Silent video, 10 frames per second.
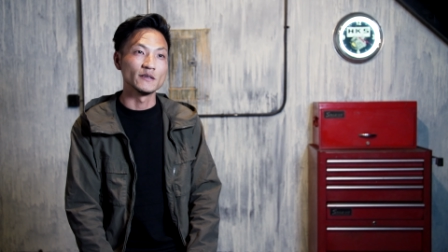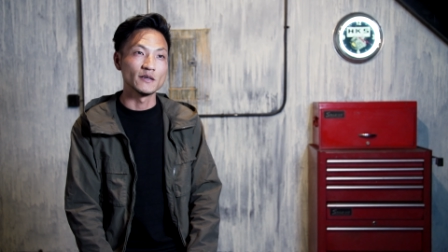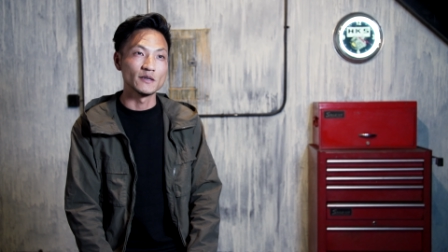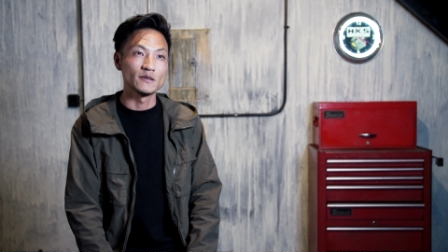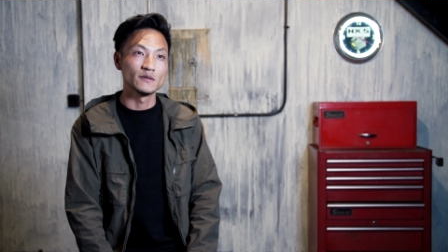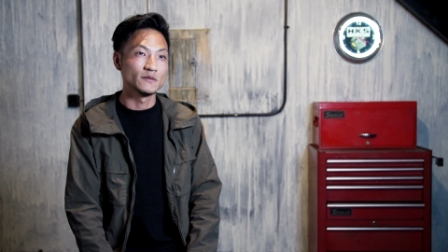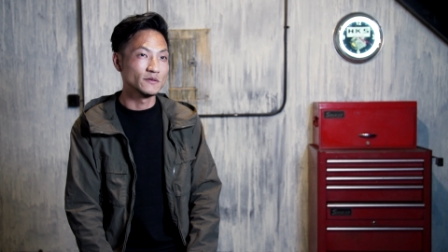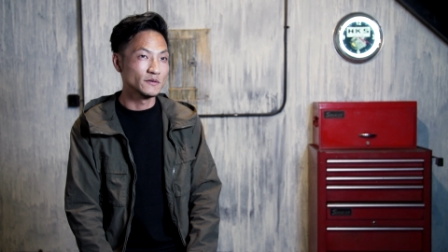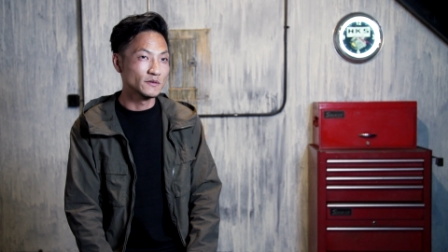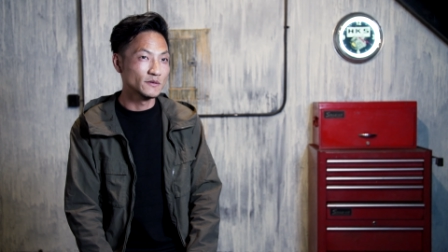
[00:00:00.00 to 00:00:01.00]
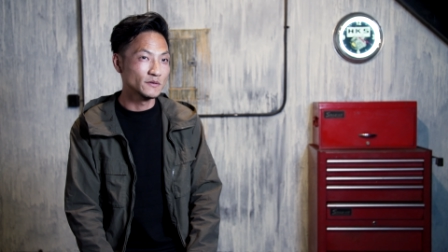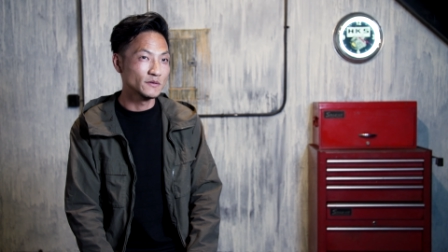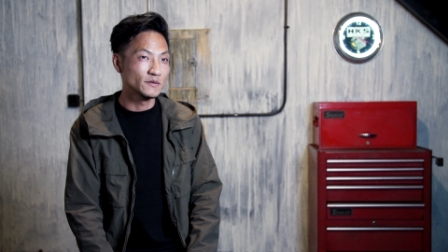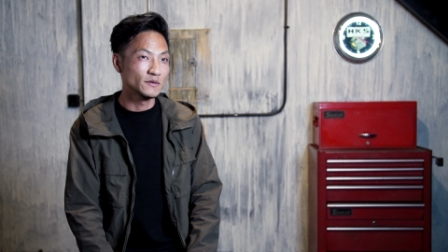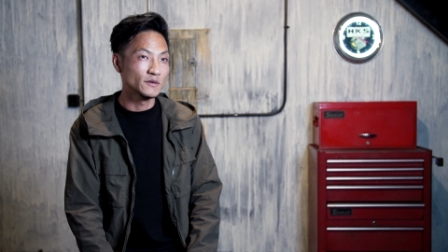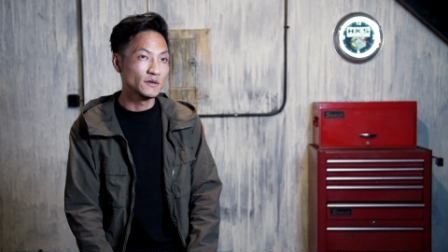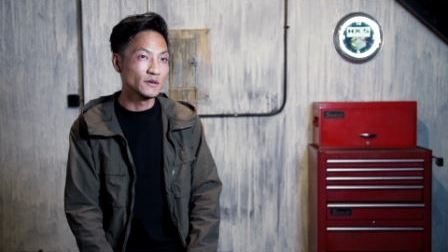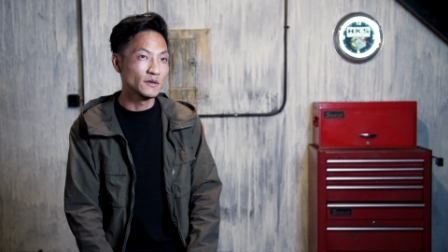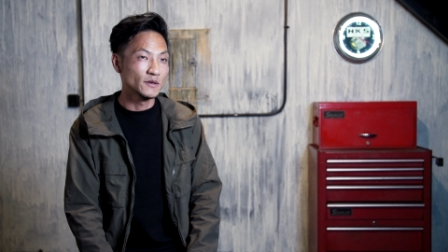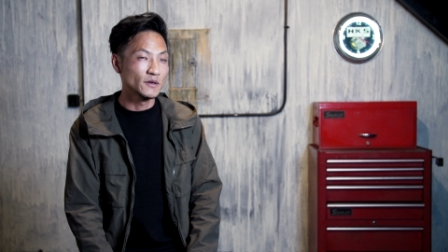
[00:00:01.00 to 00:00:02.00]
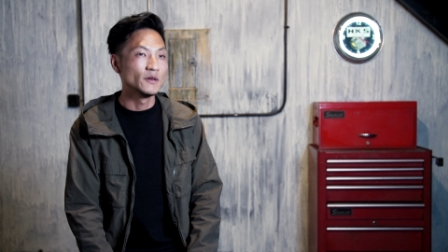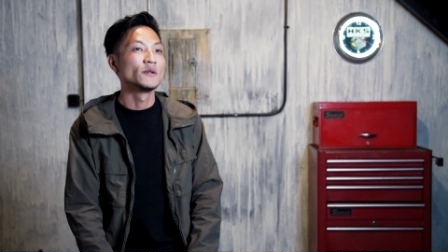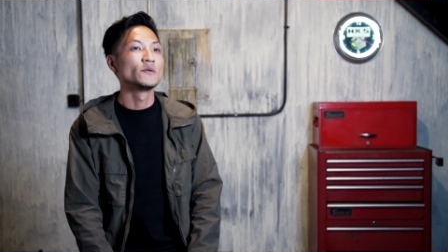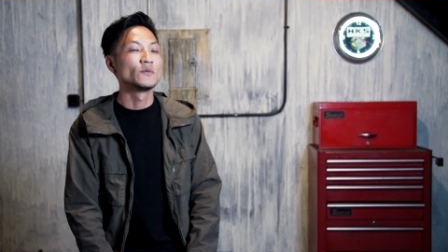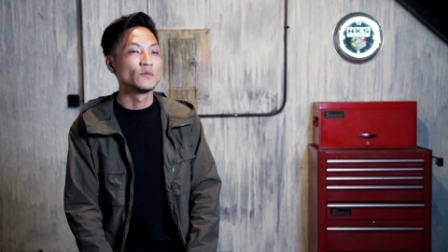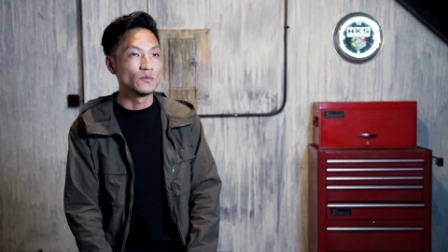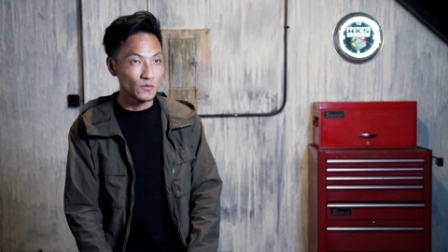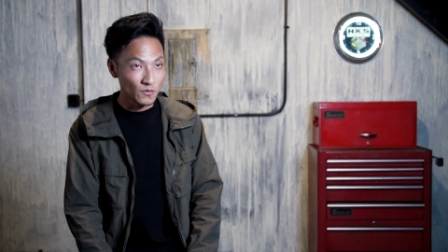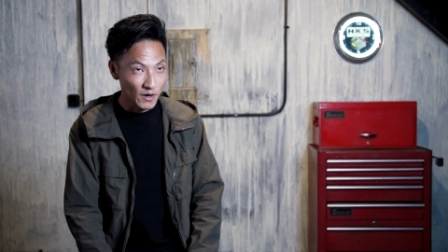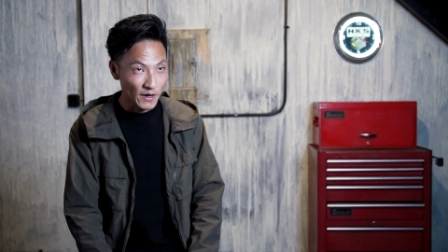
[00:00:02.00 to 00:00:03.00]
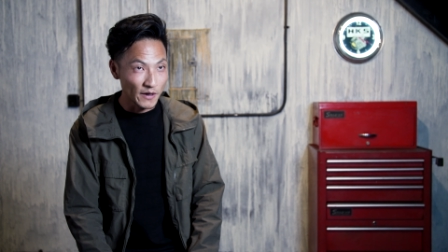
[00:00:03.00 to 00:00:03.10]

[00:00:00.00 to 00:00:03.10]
but even from the same era though, like from like the 80s, 90s kind of.